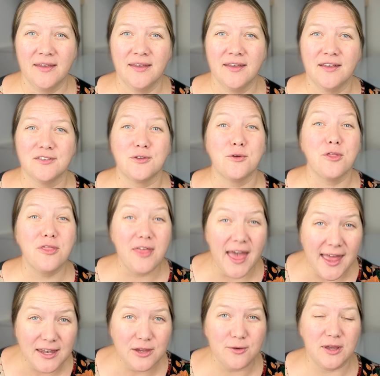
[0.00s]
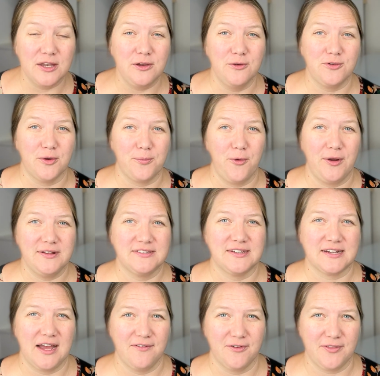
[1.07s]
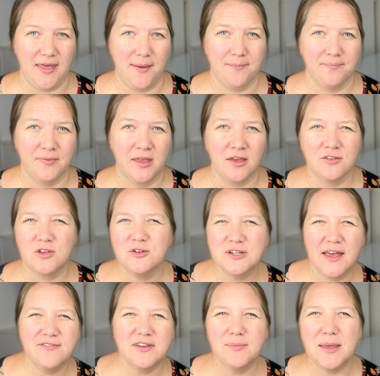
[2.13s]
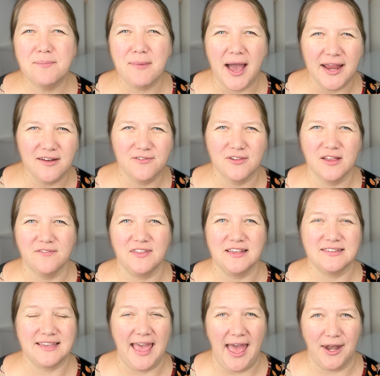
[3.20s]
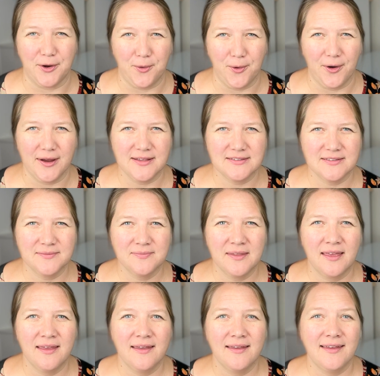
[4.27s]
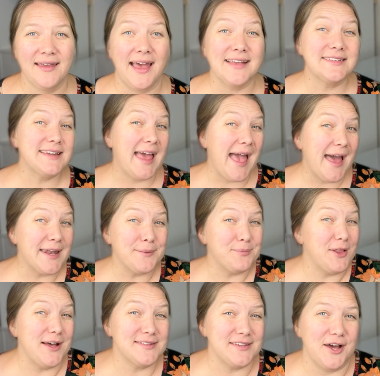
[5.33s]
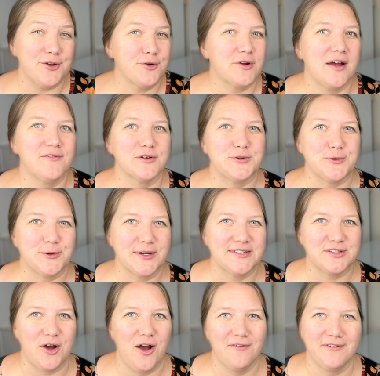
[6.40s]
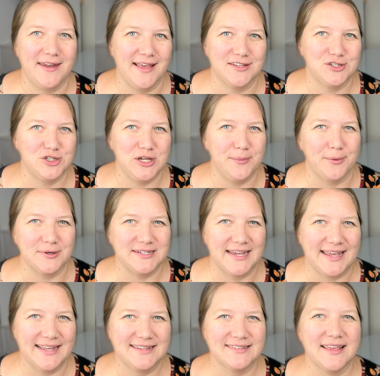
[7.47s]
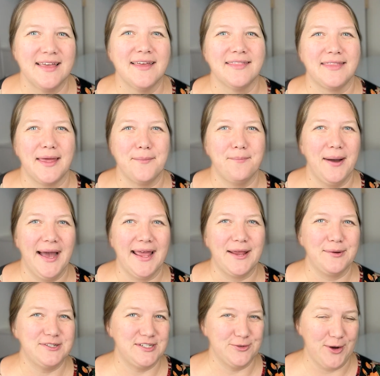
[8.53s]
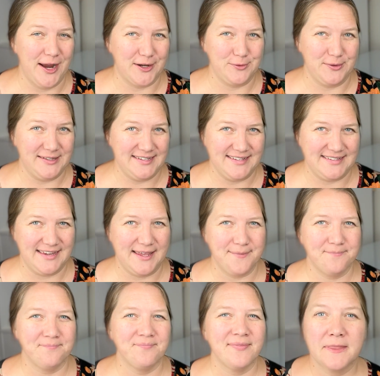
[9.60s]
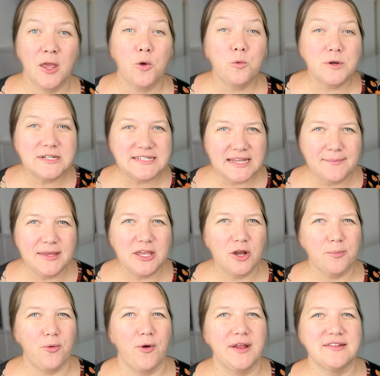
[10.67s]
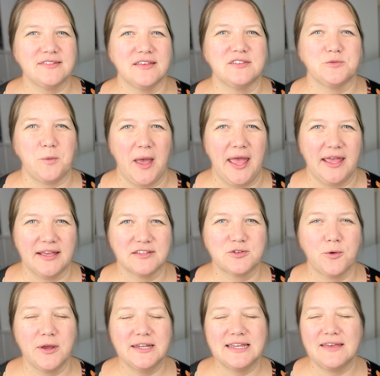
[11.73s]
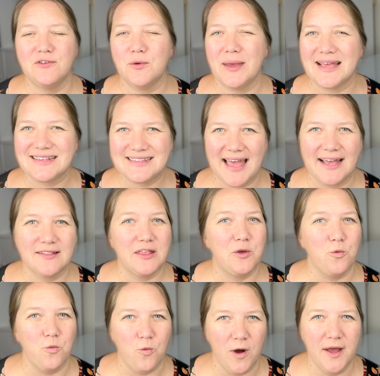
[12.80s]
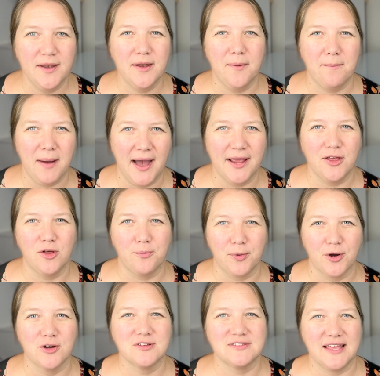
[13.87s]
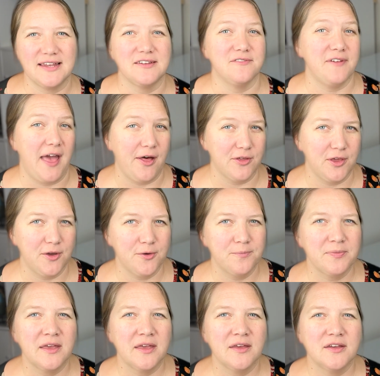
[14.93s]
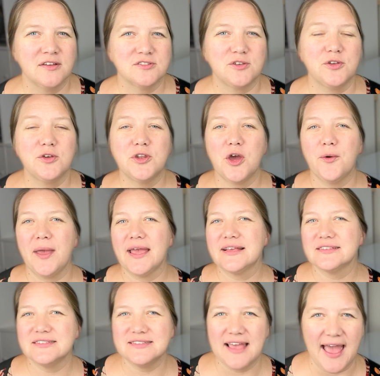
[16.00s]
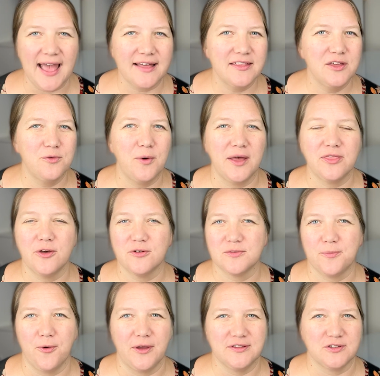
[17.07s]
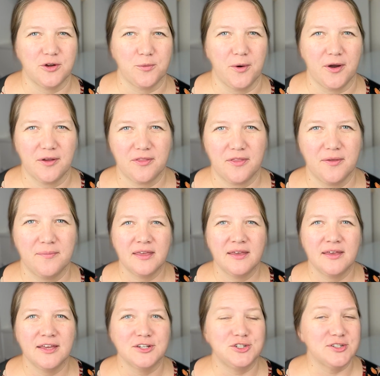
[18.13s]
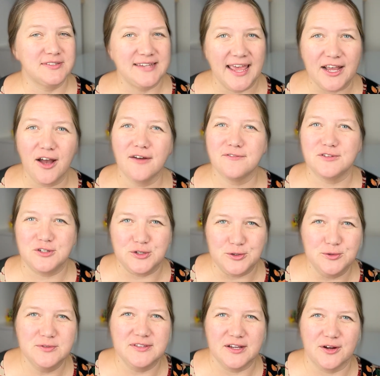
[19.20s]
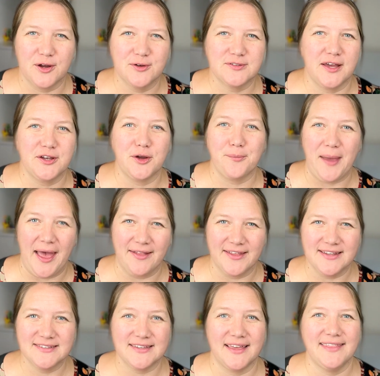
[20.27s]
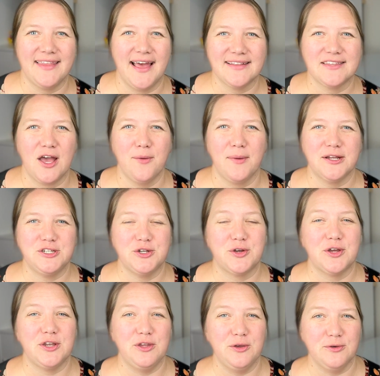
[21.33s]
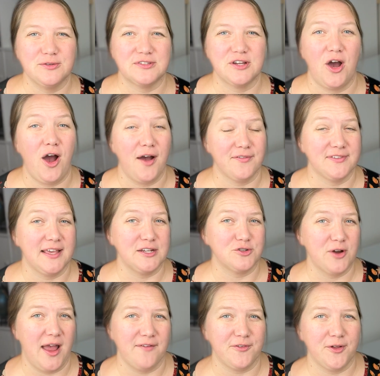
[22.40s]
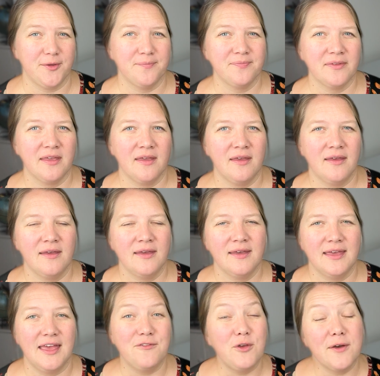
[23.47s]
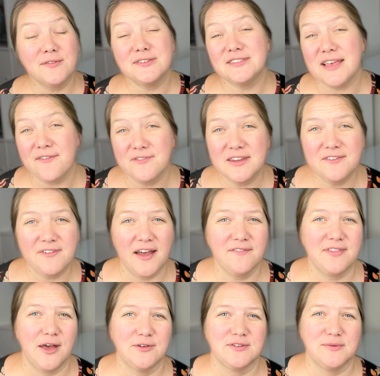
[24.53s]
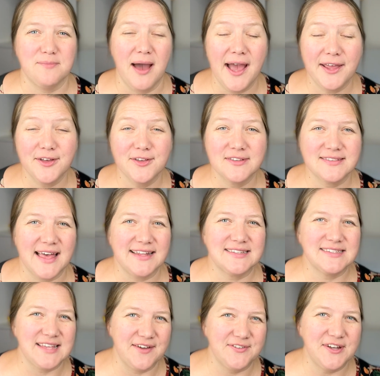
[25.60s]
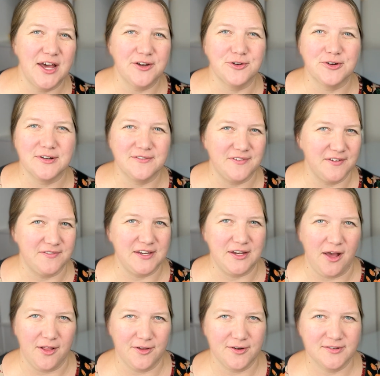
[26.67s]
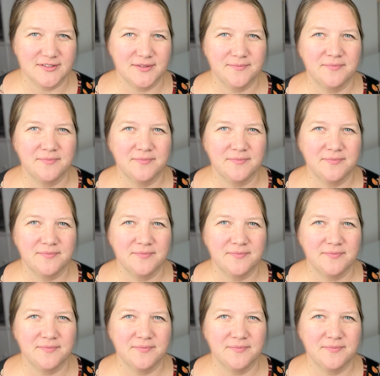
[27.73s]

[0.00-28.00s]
So then you can use your points to cover them. So you just have to be mindful of these categories. As an added plus, Undercover Tourist often has cheaper tickets than buying direct with Disney. Redeeming your points this way is going to give you exactly 1 mile per cent value. So you'll know exactly what those points are worth. Just take off 2 zeros on your balance, and that's how much you could use to offset travel. If you have 75,000 miles, that's $750.